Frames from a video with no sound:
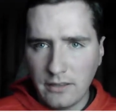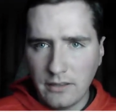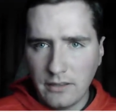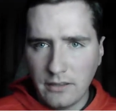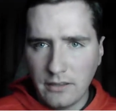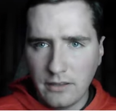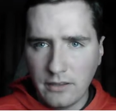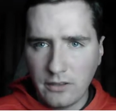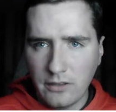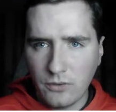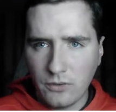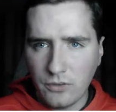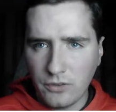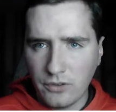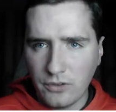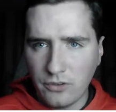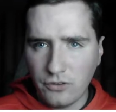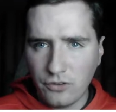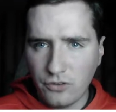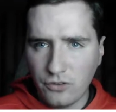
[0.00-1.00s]

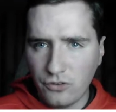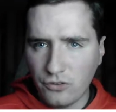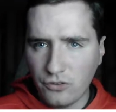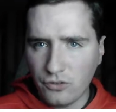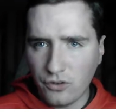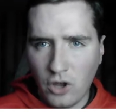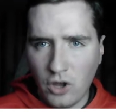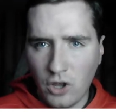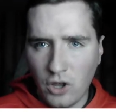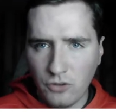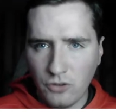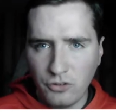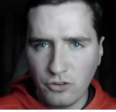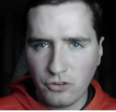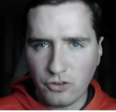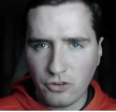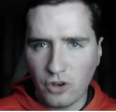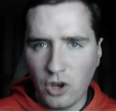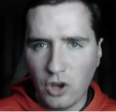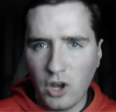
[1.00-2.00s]
this is all
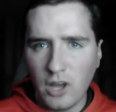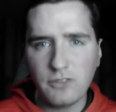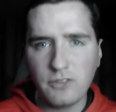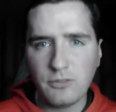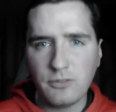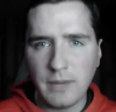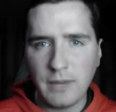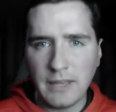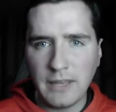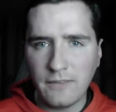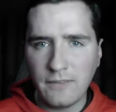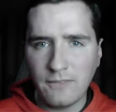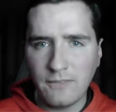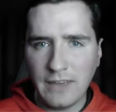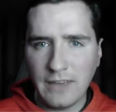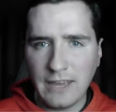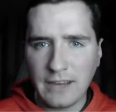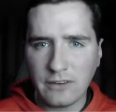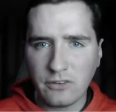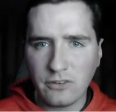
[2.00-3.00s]
just caused by the
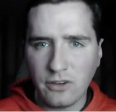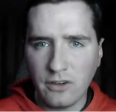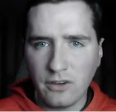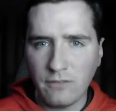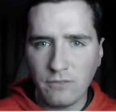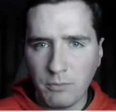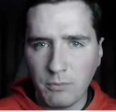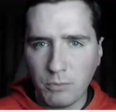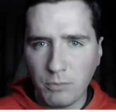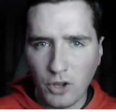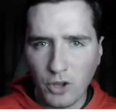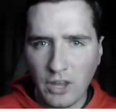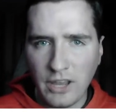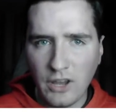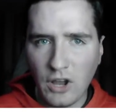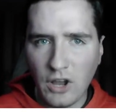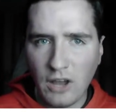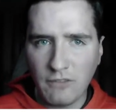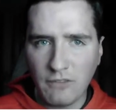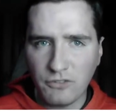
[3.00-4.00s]
fact of the
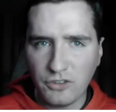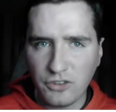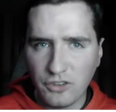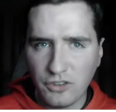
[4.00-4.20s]
playoffs.